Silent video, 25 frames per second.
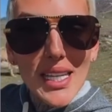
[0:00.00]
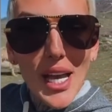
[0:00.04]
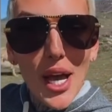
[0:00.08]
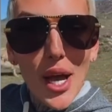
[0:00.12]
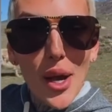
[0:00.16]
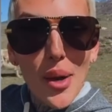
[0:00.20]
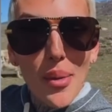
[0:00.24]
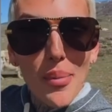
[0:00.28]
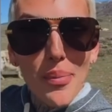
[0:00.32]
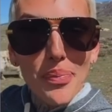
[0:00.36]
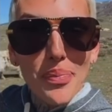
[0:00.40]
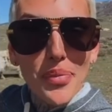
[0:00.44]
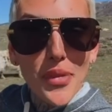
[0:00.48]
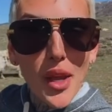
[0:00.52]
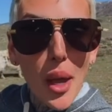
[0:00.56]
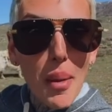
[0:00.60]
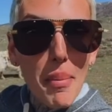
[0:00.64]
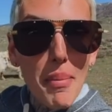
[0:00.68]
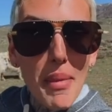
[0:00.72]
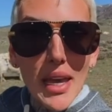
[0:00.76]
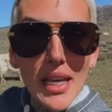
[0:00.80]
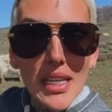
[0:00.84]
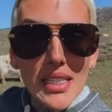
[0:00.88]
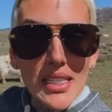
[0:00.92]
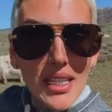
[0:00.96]
some
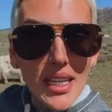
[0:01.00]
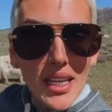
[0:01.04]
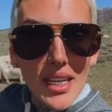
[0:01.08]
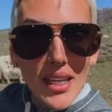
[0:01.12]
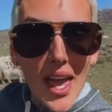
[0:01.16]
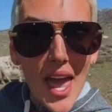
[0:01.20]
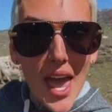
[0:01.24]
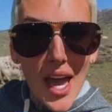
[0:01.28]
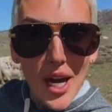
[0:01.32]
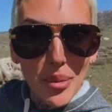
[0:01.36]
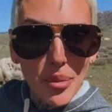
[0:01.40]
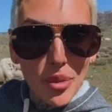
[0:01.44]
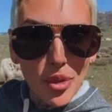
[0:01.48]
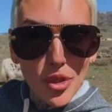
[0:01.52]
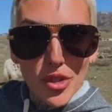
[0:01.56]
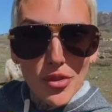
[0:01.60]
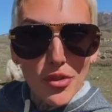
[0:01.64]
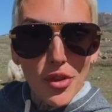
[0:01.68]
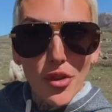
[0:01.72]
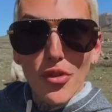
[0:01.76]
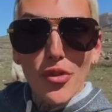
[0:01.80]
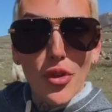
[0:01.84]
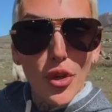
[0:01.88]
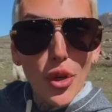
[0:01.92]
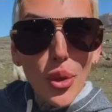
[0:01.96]
amazing animals
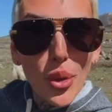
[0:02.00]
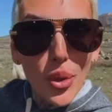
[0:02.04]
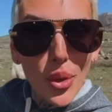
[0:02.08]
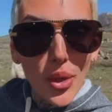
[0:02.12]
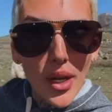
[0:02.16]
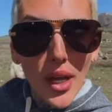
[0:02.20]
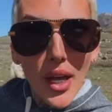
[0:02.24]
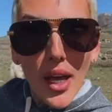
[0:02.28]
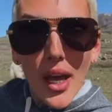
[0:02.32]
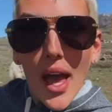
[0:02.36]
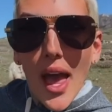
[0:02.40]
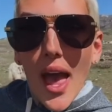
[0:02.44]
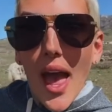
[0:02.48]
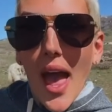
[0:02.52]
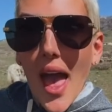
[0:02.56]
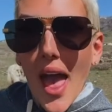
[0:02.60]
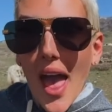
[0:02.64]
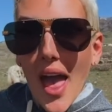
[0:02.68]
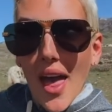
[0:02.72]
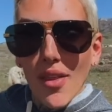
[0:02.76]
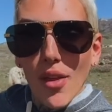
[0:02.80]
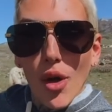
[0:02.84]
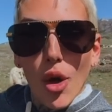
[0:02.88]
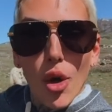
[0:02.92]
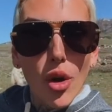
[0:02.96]
for food.
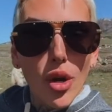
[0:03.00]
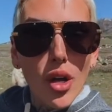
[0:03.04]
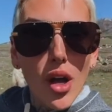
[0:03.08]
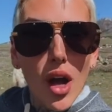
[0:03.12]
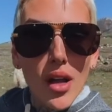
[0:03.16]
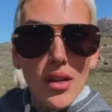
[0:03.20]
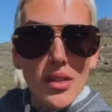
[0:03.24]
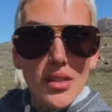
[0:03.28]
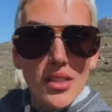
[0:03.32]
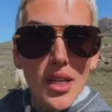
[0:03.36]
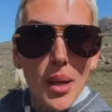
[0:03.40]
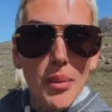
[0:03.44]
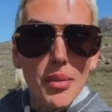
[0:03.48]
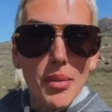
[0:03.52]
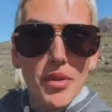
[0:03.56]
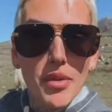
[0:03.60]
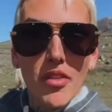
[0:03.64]
And the whole concept